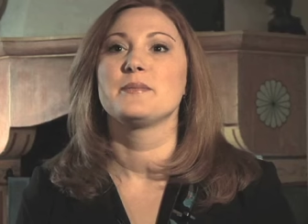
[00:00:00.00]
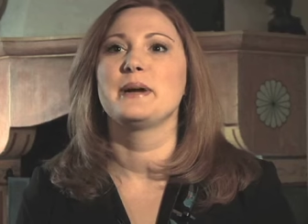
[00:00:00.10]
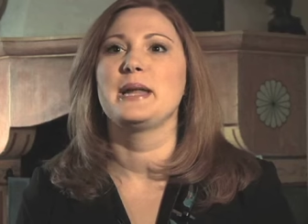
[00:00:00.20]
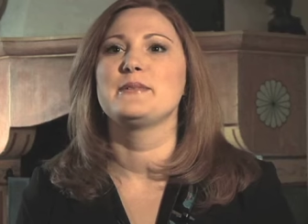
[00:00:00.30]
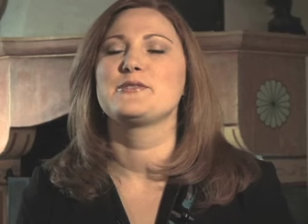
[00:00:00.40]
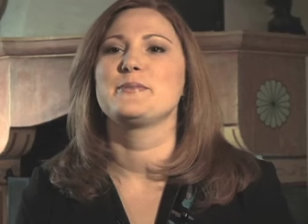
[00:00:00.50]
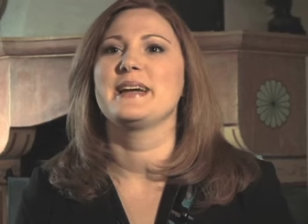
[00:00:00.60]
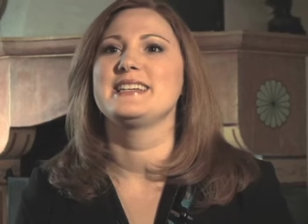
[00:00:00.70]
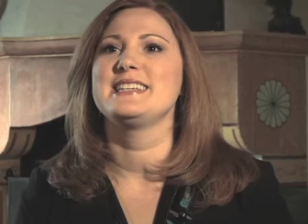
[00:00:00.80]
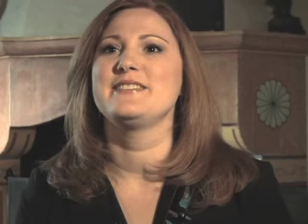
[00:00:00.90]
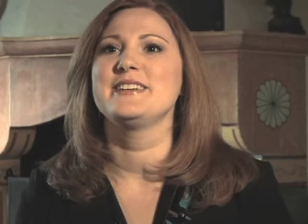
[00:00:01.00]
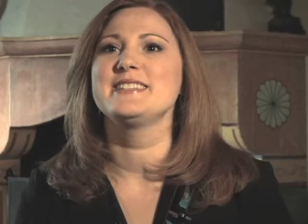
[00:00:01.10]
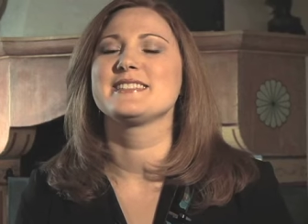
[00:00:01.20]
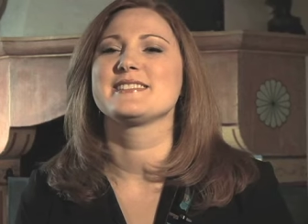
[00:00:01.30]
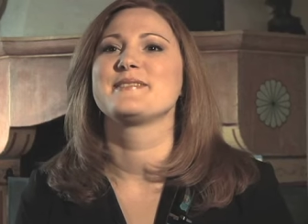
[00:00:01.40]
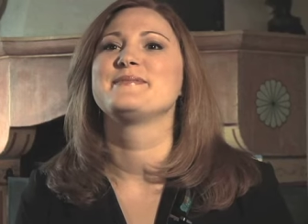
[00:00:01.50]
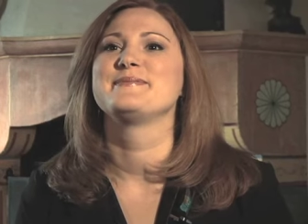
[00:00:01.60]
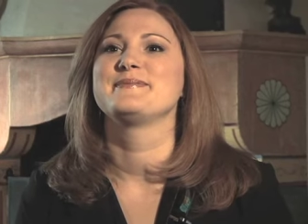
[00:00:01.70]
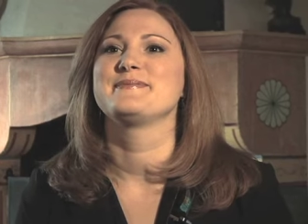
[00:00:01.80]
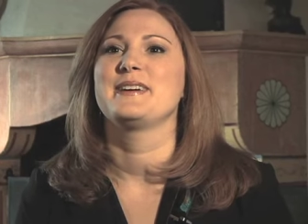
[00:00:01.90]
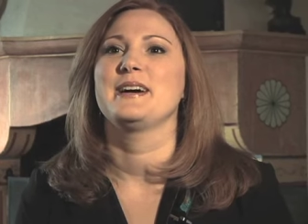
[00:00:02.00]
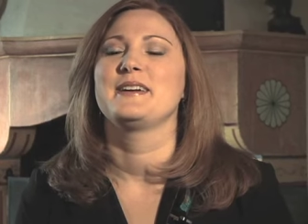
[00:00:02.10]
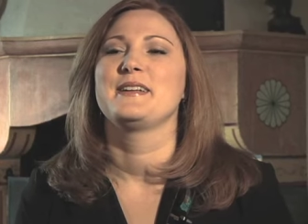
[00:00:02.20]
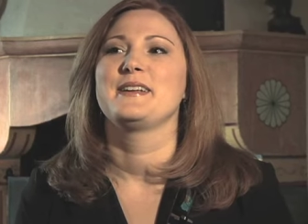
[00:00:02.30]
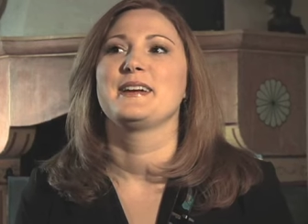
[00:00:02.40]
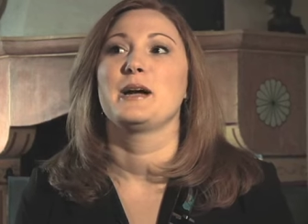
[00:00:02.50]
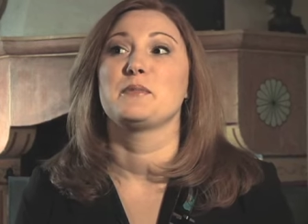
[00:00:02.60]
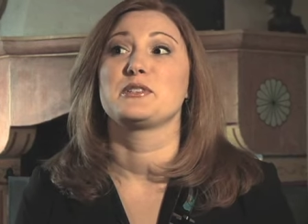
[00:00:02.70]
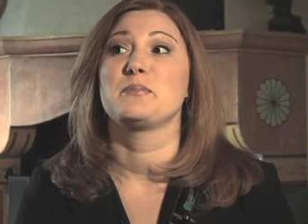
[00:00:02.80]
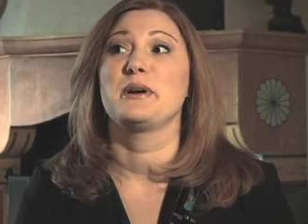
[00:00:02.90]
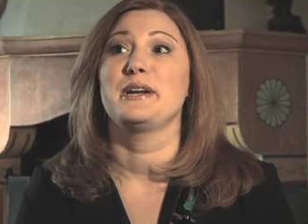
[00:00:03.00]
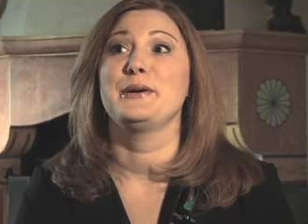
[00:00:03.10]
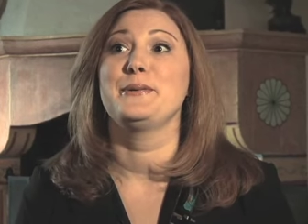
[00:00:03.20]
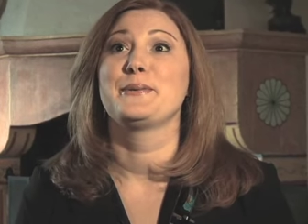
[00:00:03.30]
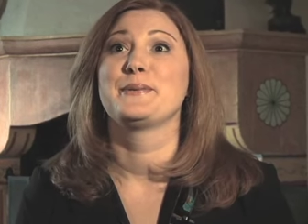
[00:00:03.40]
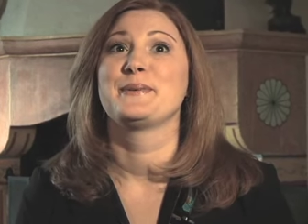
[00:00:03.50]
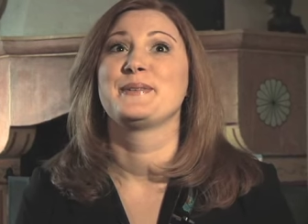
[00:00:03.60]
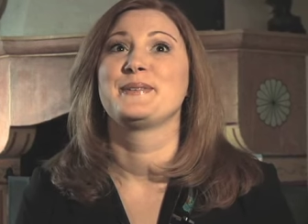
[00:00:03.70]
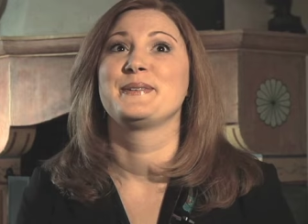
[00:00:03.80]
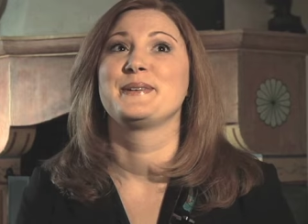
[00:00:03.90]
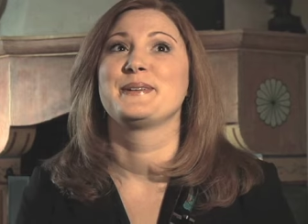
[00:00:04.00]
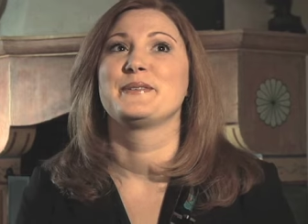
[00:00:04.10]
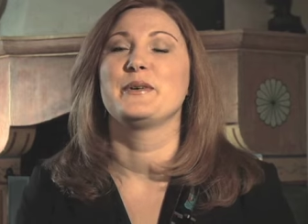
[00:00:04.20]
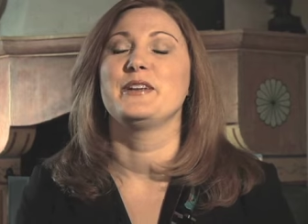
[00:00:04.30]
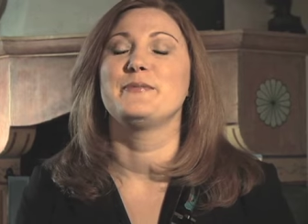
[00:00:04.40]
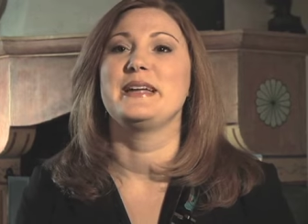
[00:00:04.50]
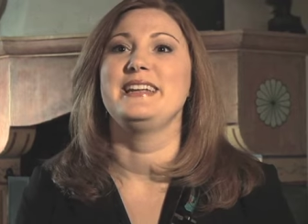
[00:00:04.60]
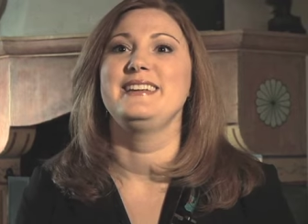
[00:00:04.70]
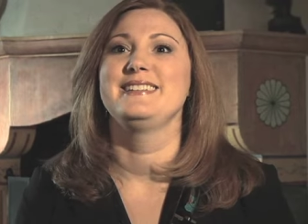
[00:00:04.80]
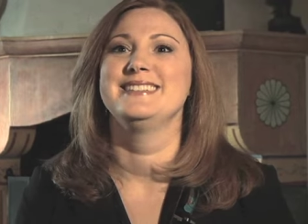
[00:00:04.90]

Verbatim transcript: My name is Rebecca Davis. I'm a soprano, one of many.